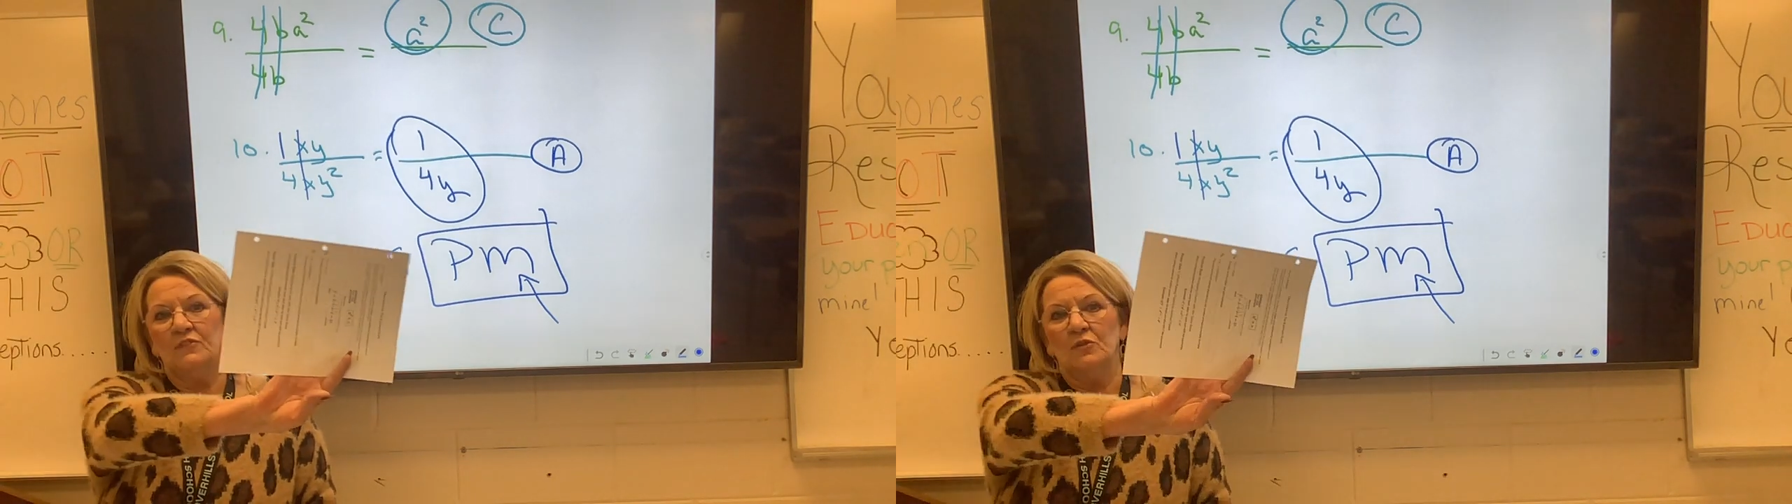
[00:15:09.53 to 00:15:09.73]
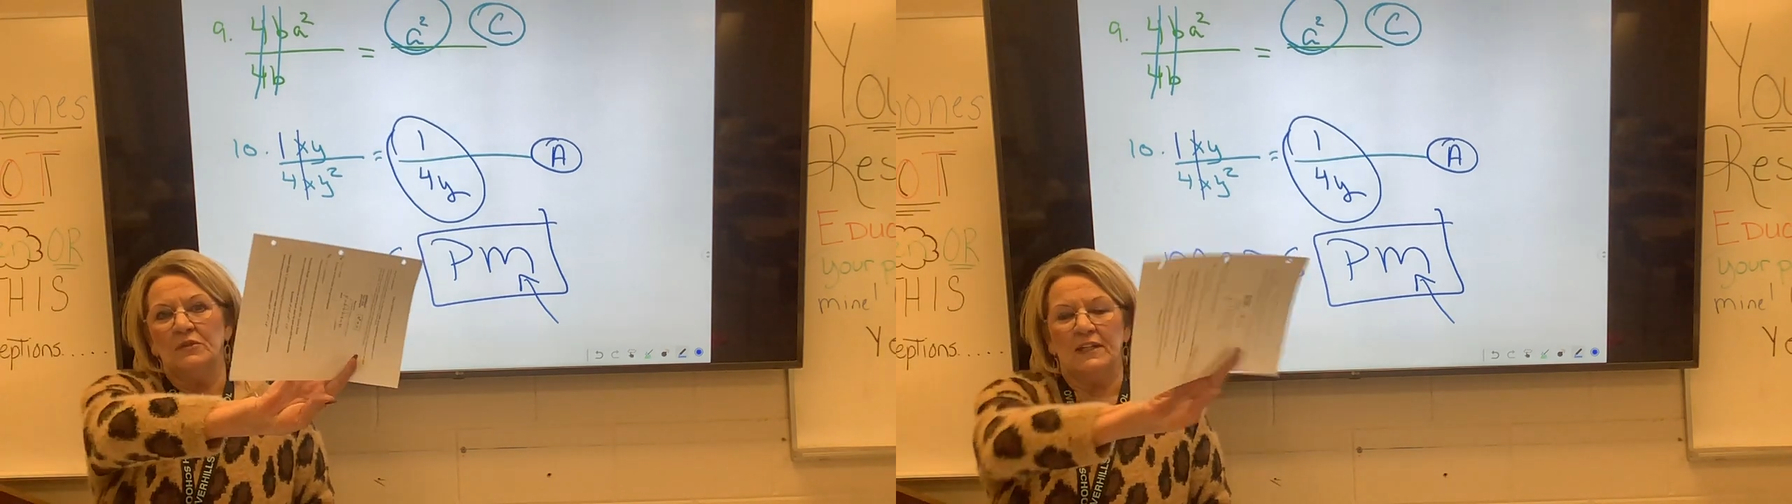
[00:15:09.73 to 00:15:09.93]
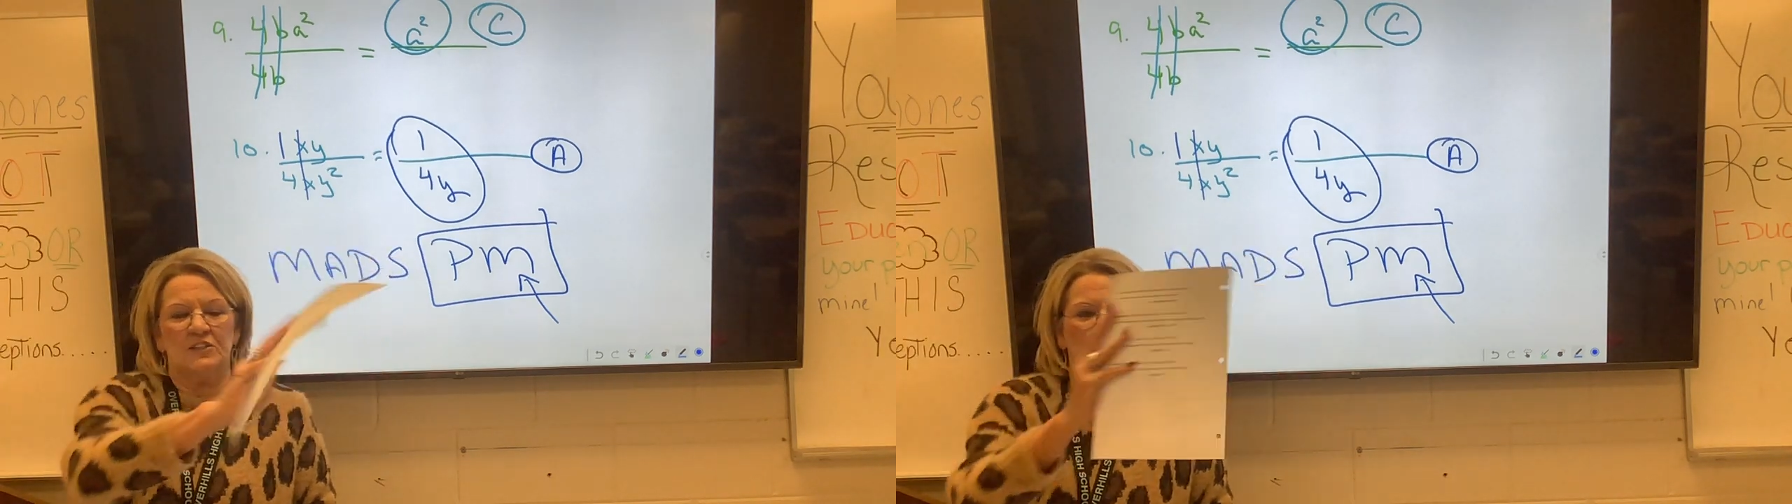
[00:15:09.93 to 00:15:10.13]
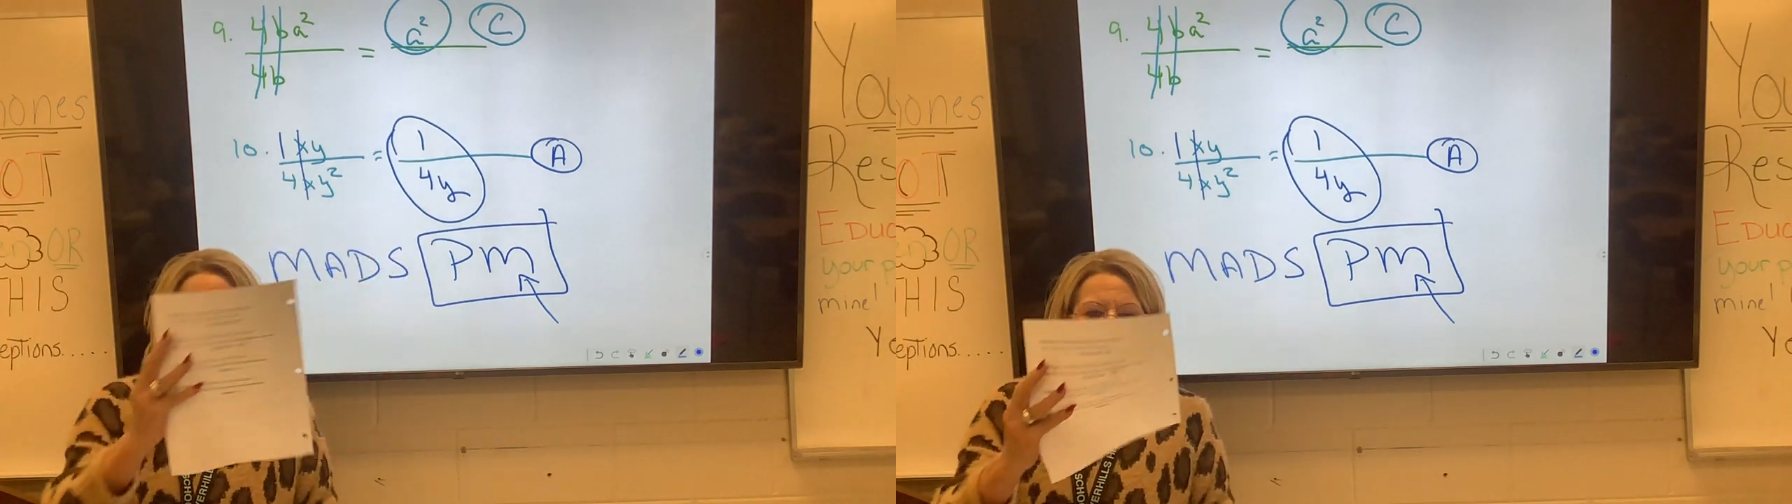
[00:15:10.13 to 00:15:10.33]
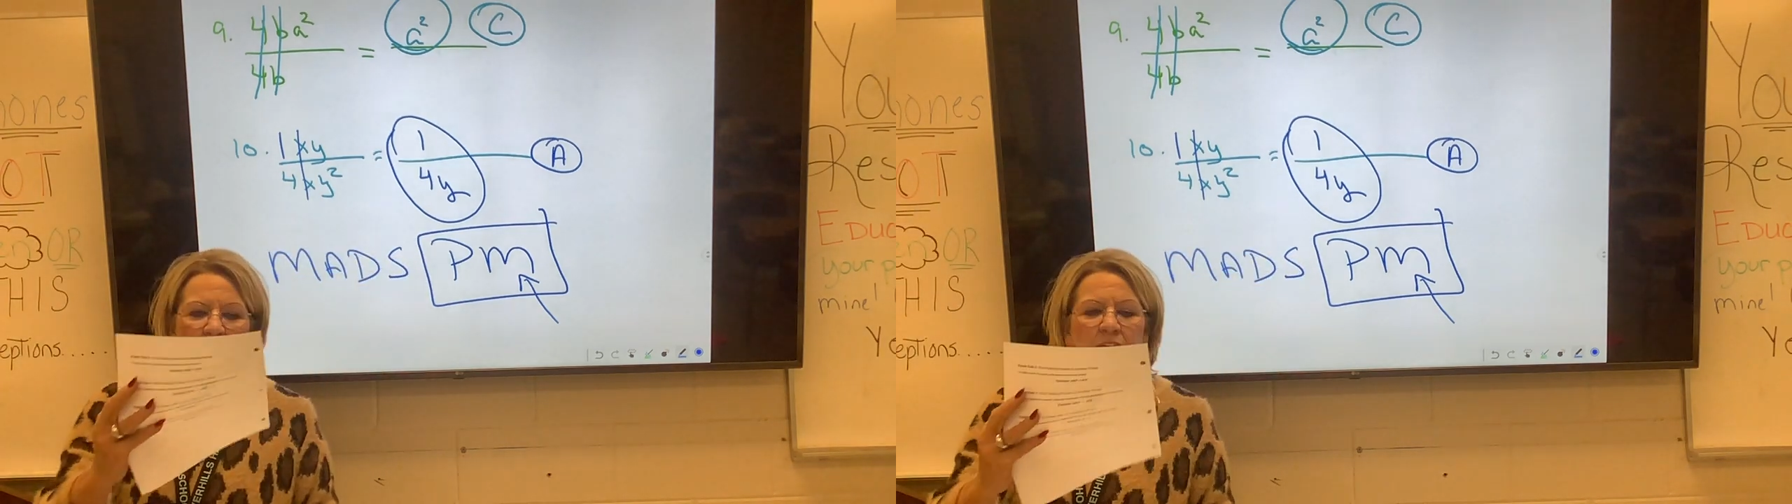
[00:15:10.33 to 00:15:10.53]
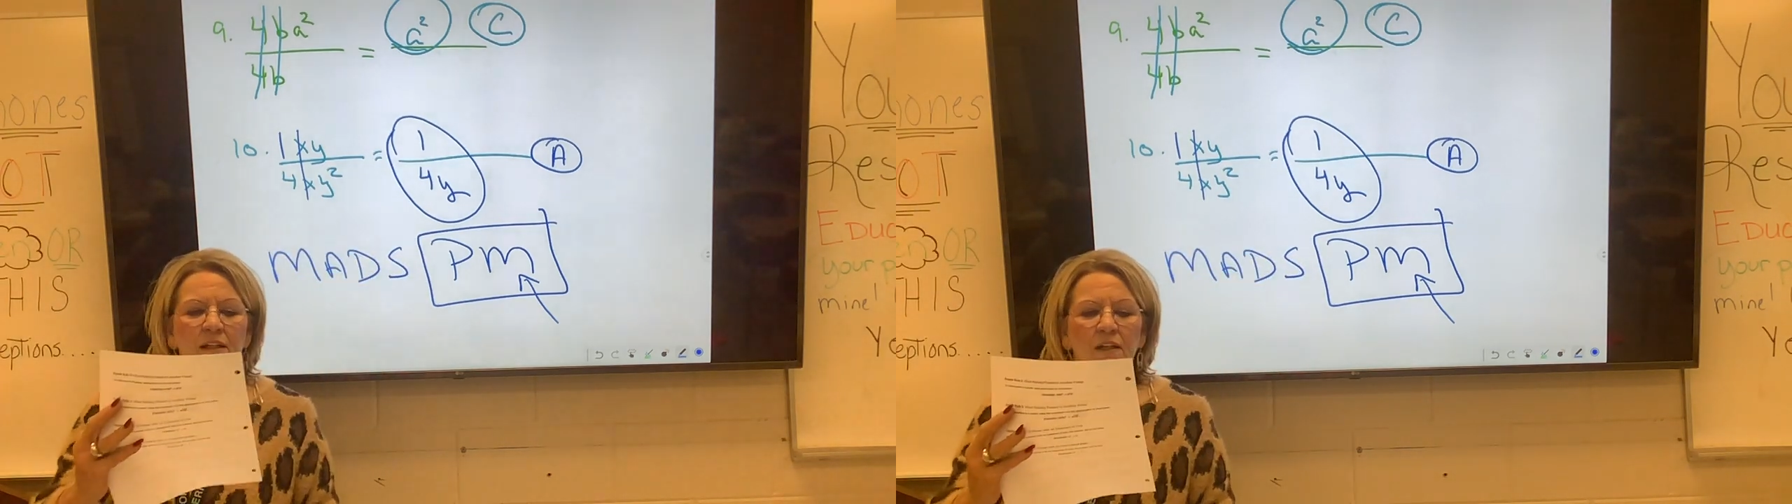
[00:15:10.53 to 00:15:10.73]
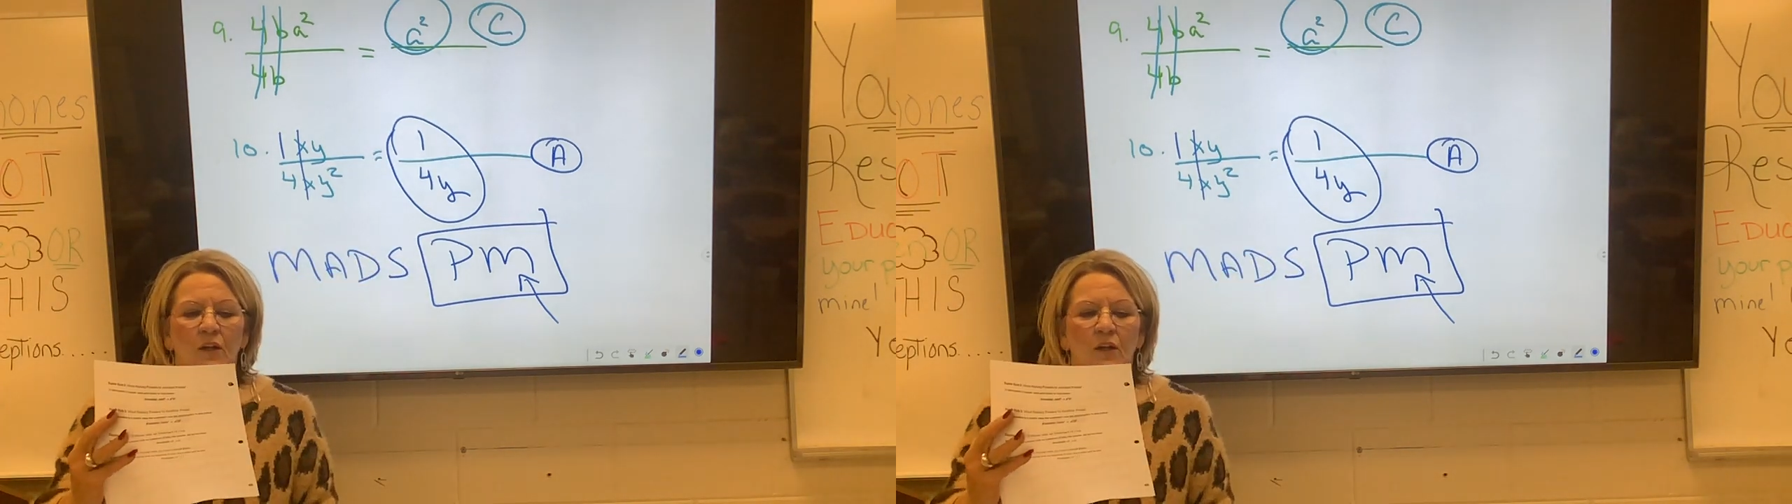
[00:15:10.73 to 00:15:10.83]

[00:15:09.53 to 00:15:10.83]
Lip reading: you yesterday,